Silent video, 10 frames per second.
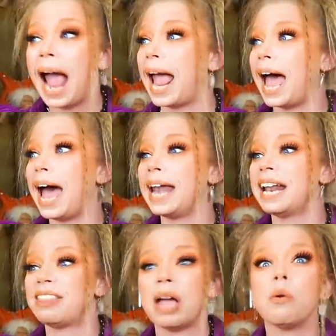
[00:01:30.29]
and
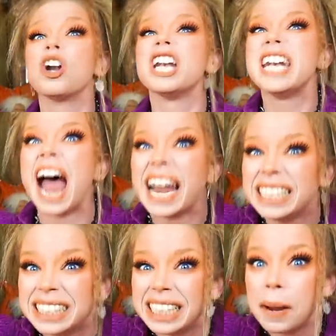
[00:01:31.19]
they were
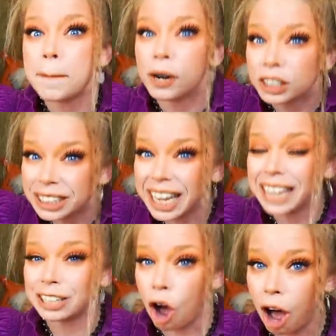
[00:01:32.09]

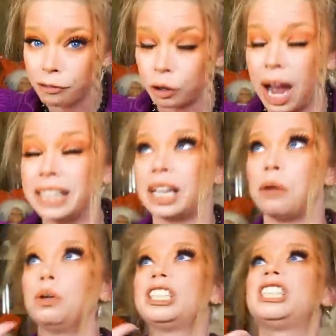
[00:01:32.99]
90% off, you guys. It
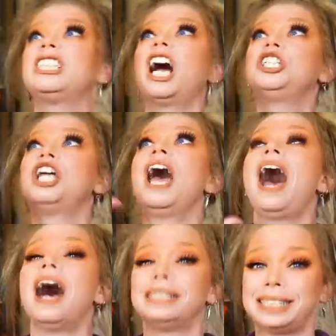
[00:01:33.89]
was such
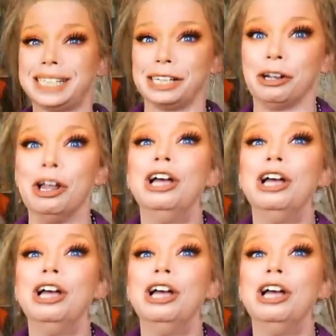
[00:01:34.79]
a steal.